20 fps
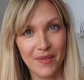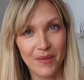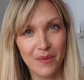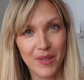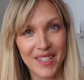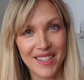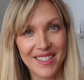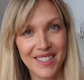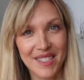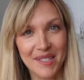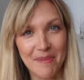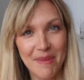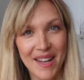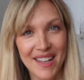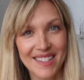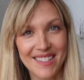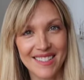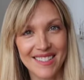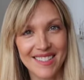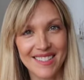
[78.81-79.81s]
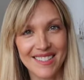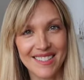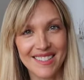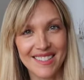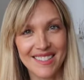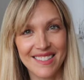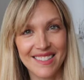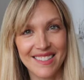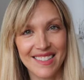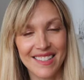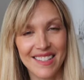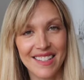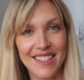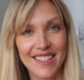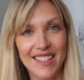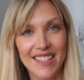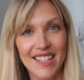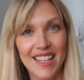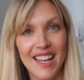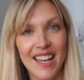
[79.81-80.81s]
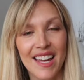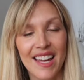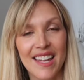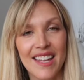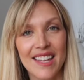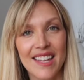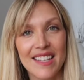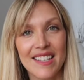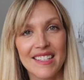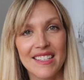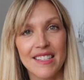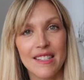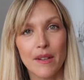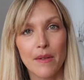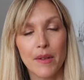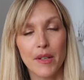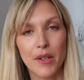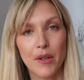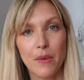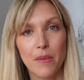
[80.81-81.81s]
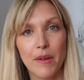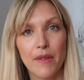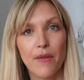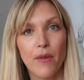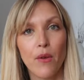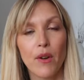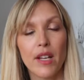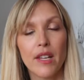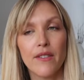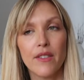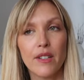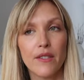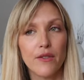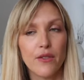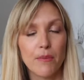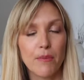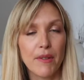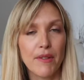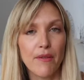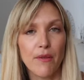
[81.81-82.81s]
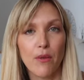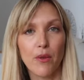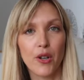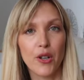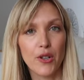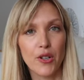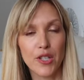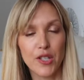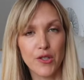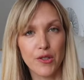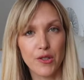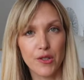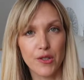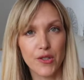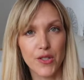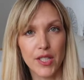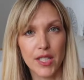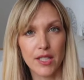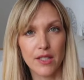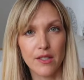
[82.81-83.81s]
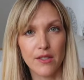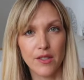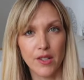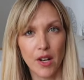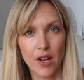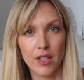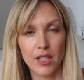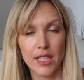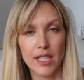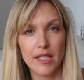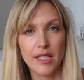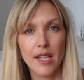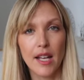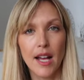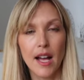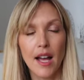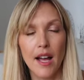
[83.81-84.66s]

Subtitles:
with independent eating is, before you're introducing solids.